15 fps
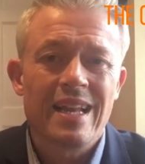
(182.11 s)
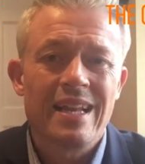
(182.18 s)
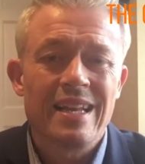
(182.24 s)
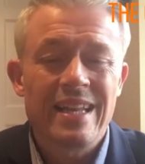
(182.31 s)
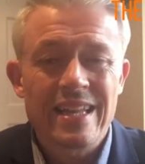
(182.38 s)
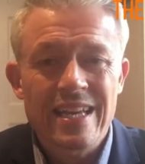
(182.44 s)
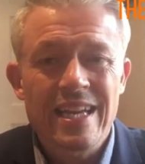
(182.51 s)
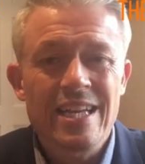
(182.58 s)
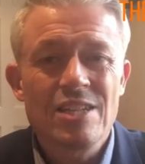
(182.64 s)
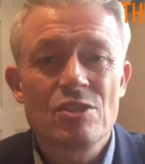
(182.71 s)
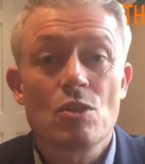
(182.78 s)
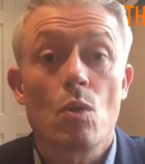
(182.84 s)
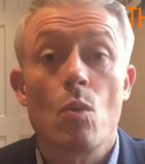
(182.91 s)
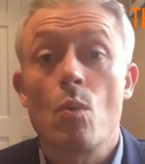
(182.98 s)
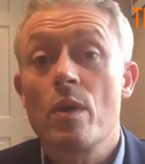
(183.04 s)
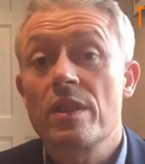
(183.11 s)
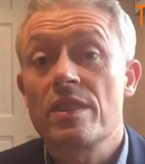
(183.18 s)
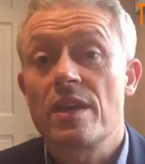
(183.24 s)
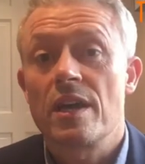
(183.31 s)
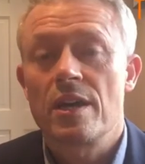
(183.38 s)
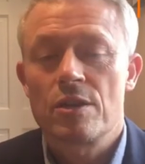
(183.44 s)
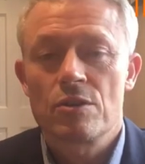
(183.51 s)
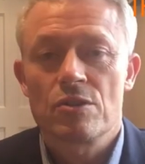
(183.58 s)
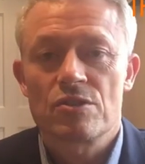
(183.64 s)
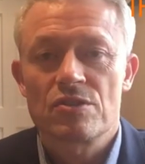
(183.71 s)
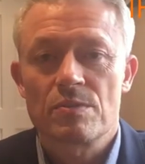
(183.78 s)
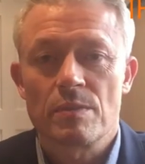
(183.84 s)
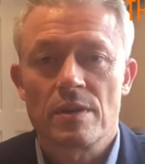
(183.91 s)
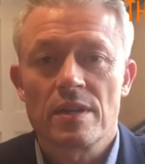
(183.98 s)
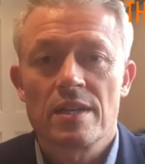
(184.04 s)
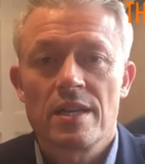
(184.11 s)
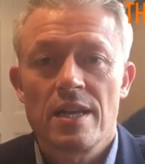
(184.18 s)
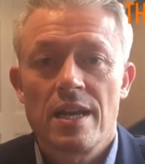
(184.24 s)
liaise with a customer.